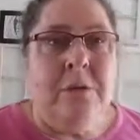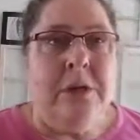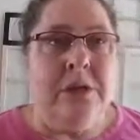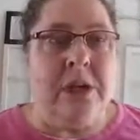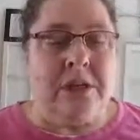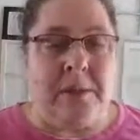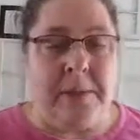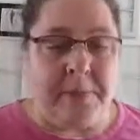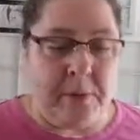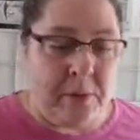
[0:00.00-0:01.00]
You talk to
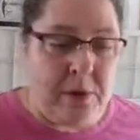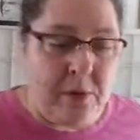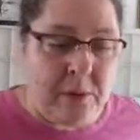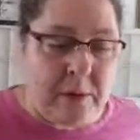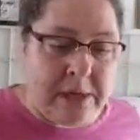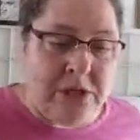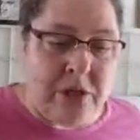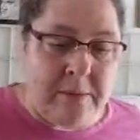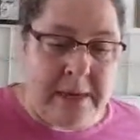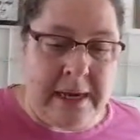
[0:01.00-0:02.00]
people who were in
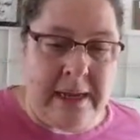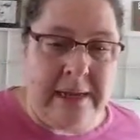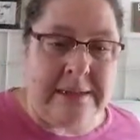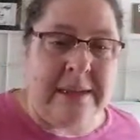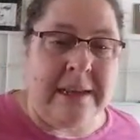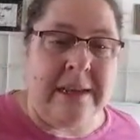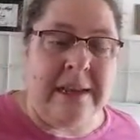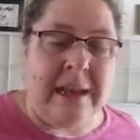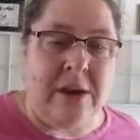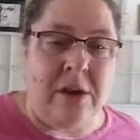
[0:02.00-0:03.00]
Germany, it's like
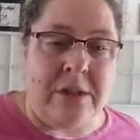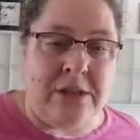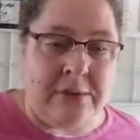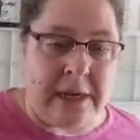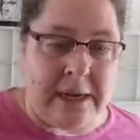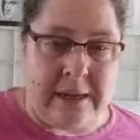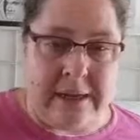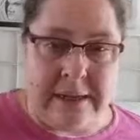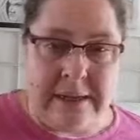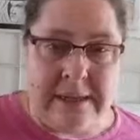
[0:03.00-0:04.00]
in
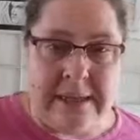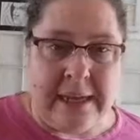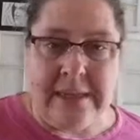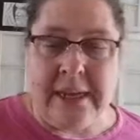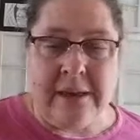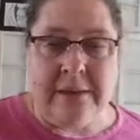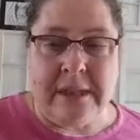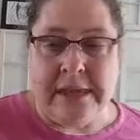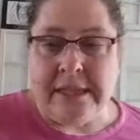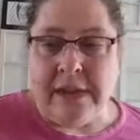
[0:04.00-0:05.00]
Austria, they
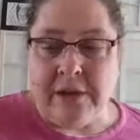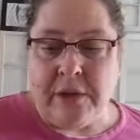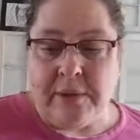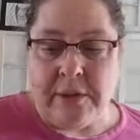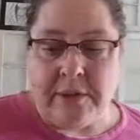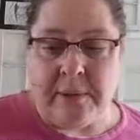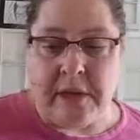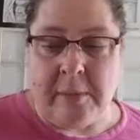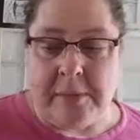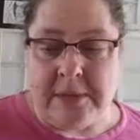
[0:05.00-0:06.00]
tell you, and there's
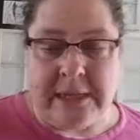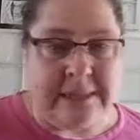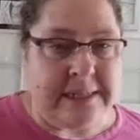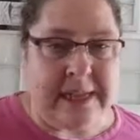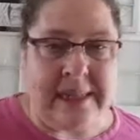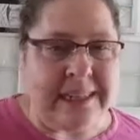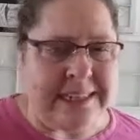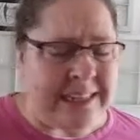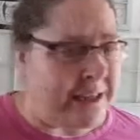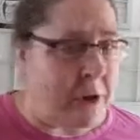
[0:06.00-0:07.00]
plenty of books that say things
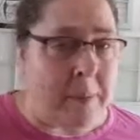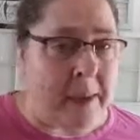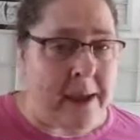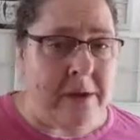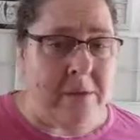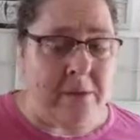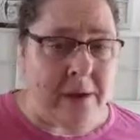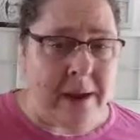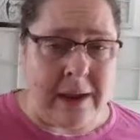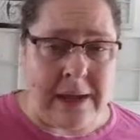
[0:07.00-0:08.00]
didn't go bad
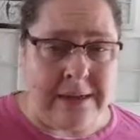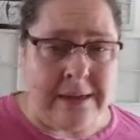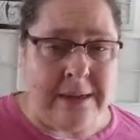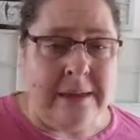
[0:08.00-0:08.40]
overnight.